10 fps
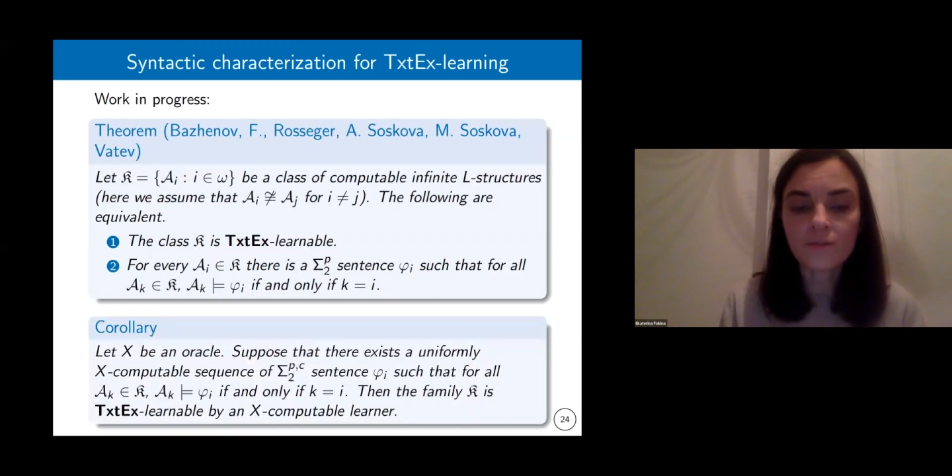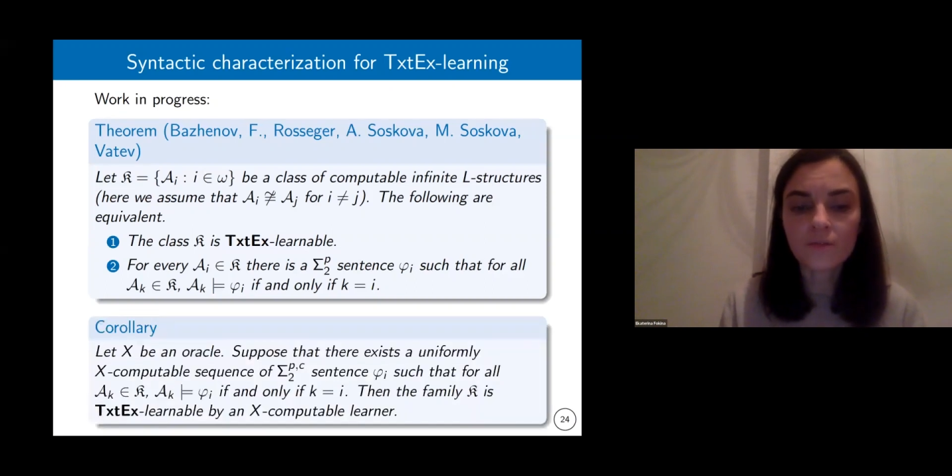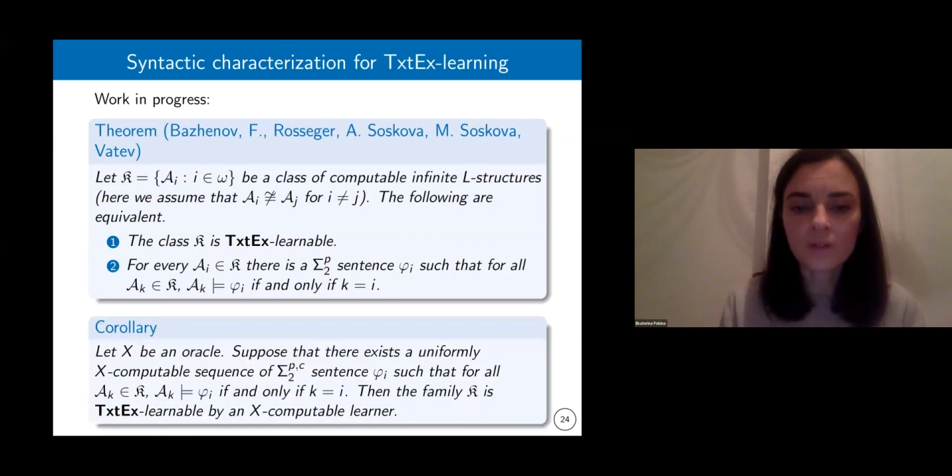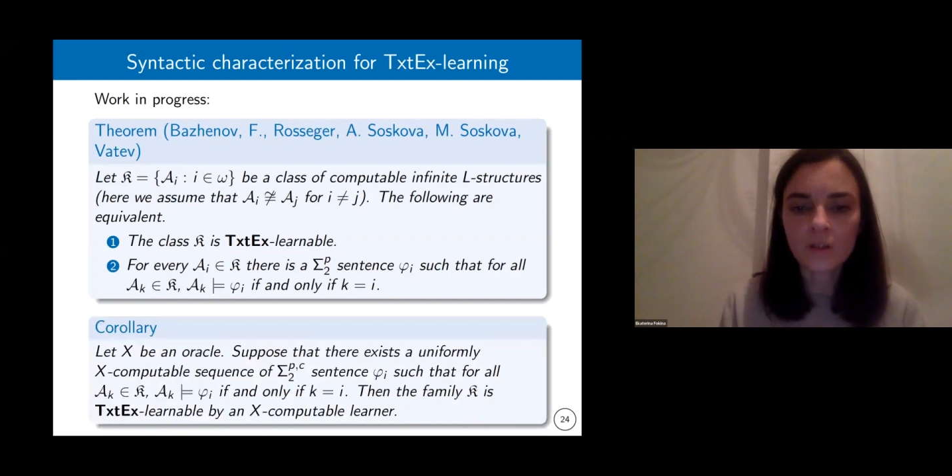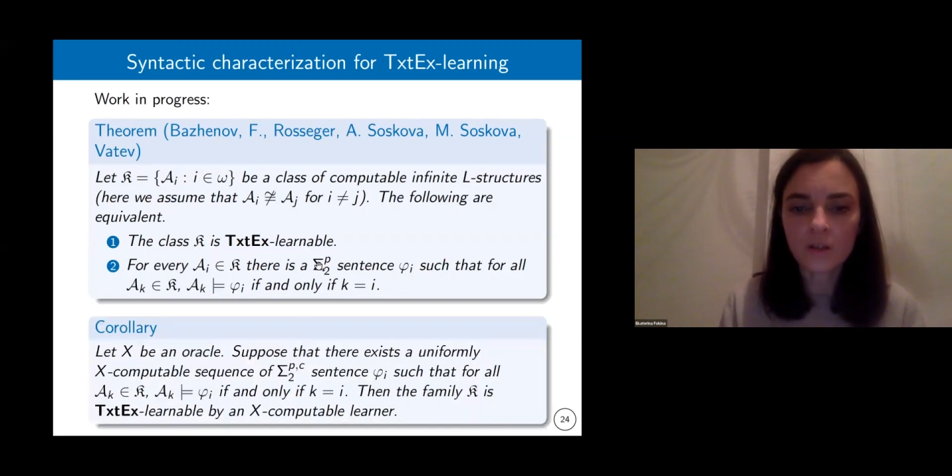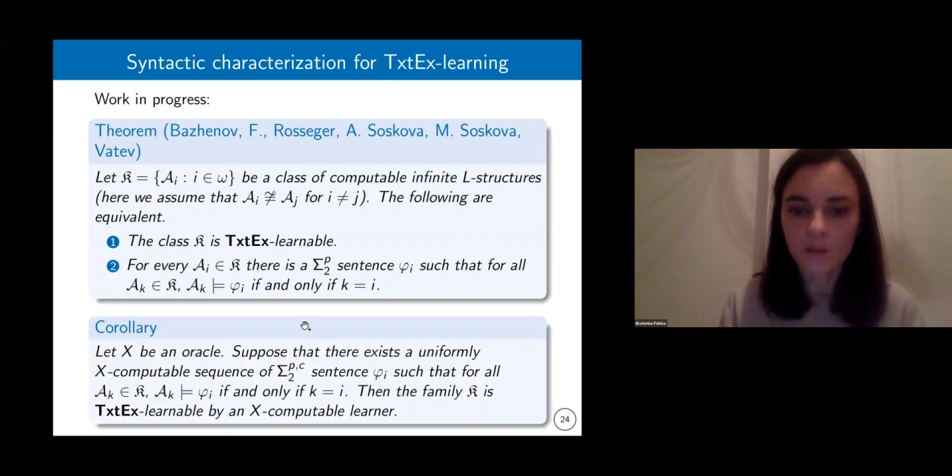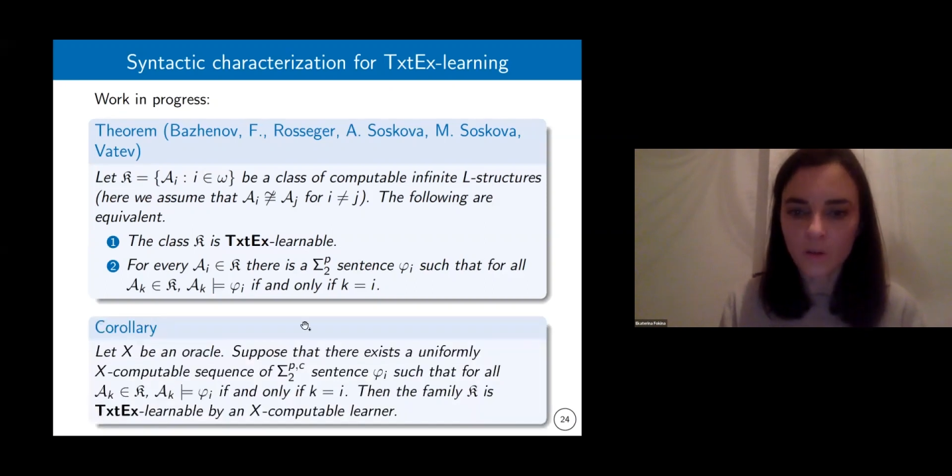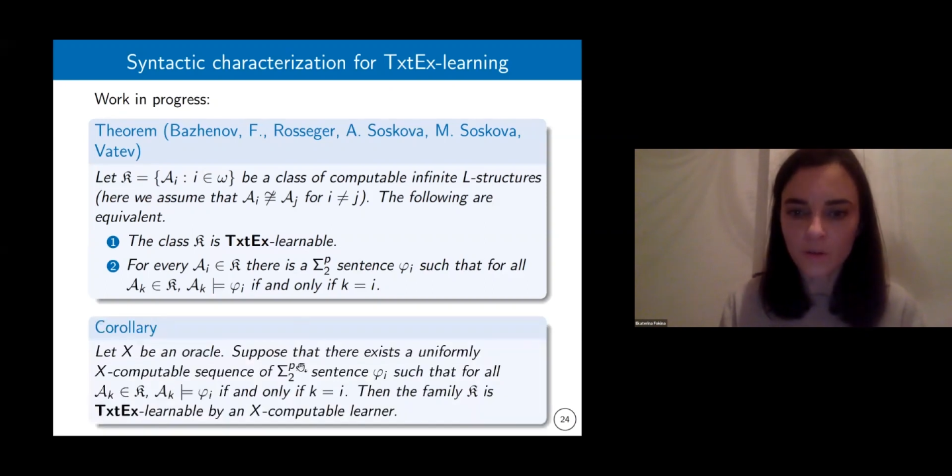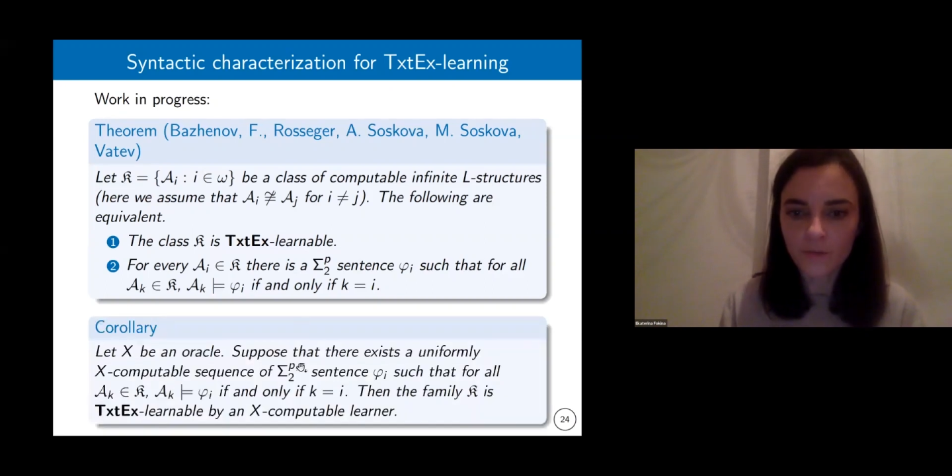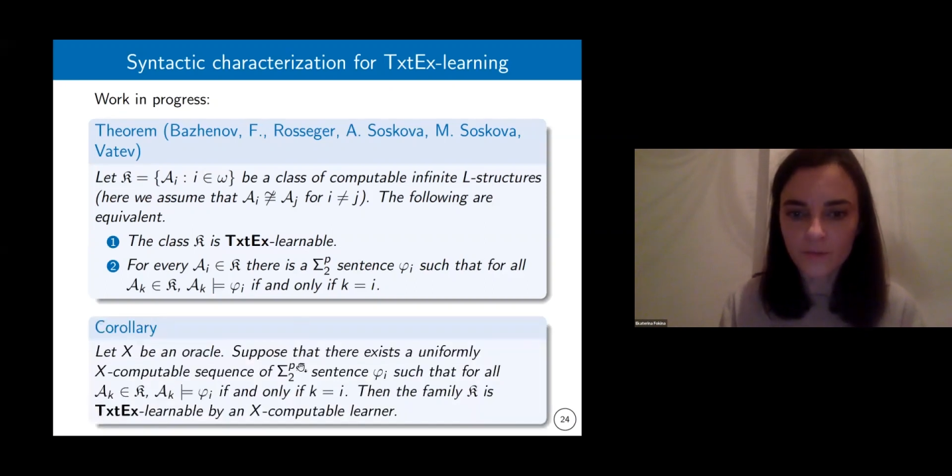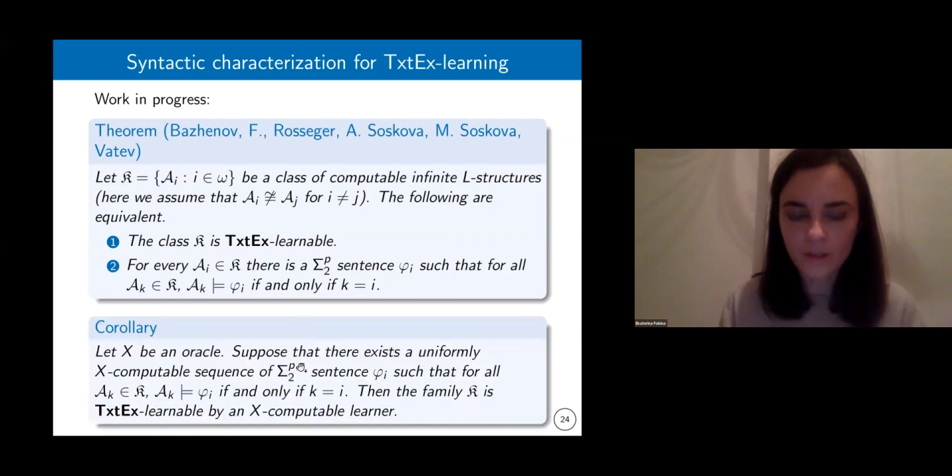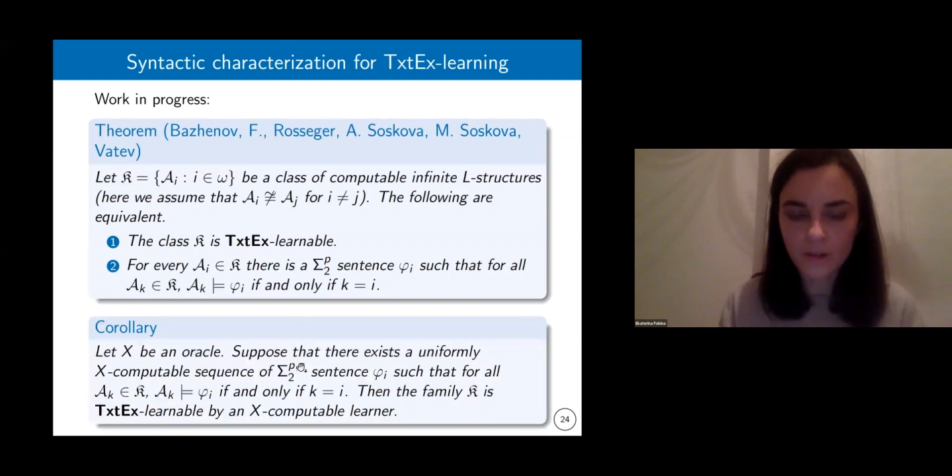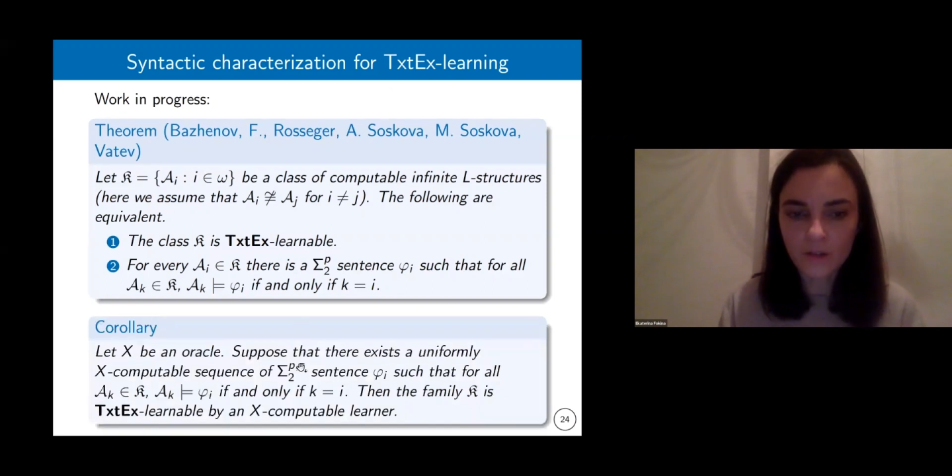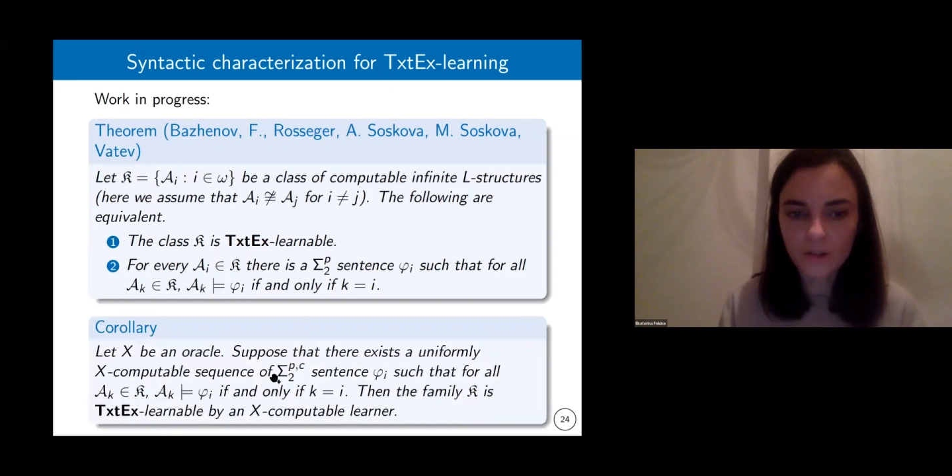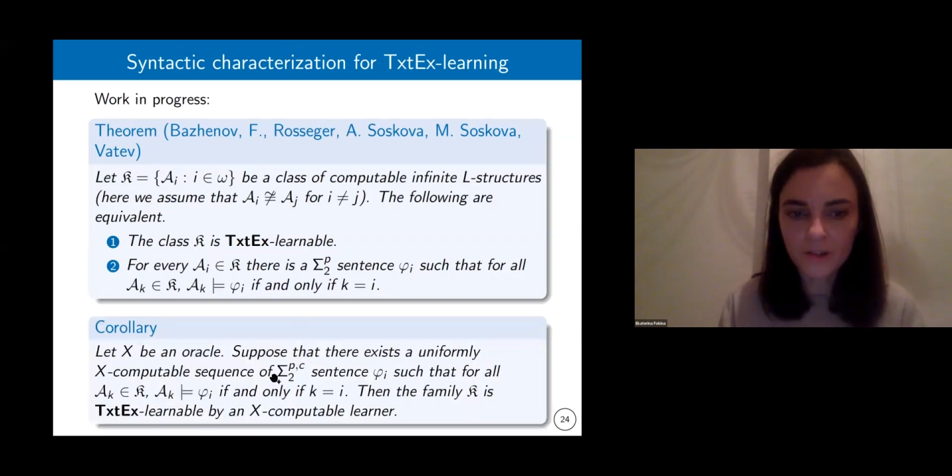the
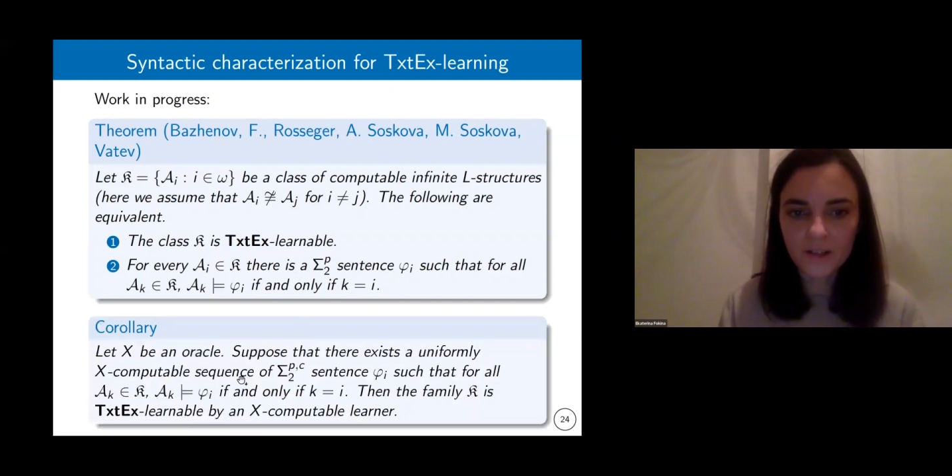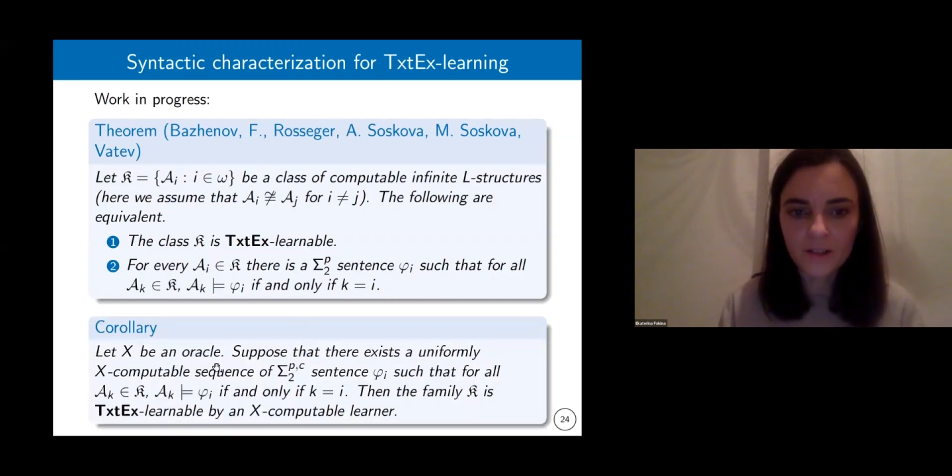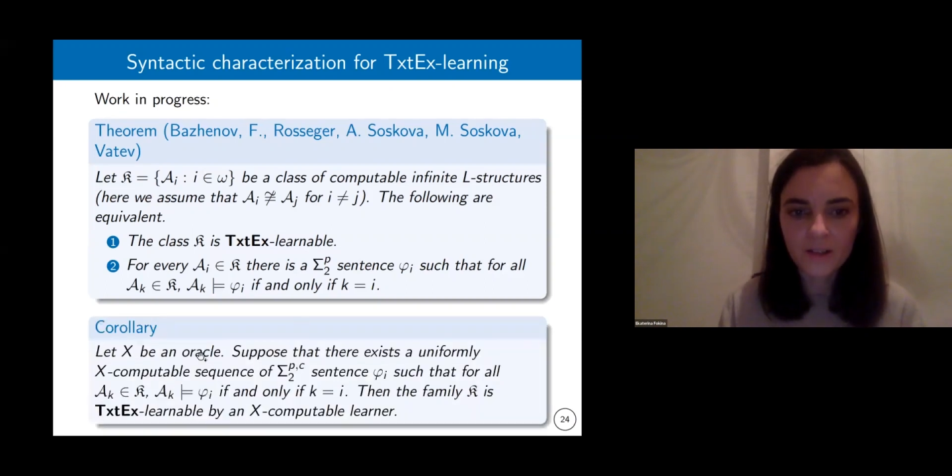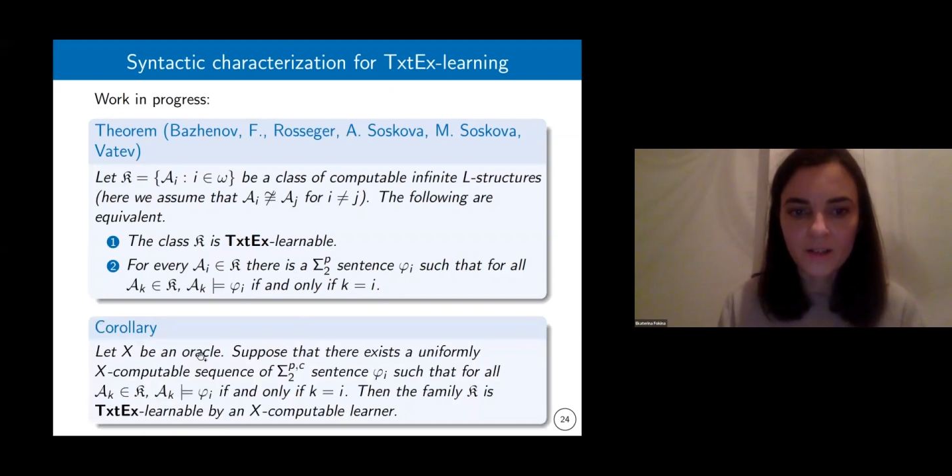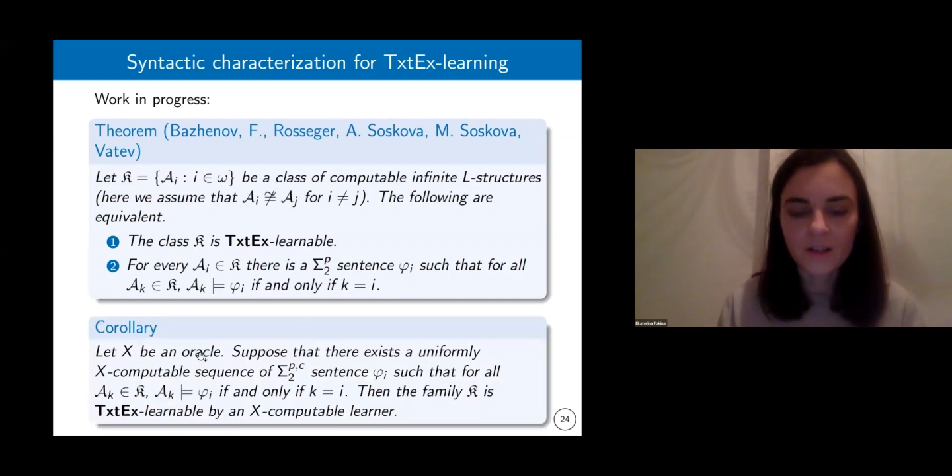learner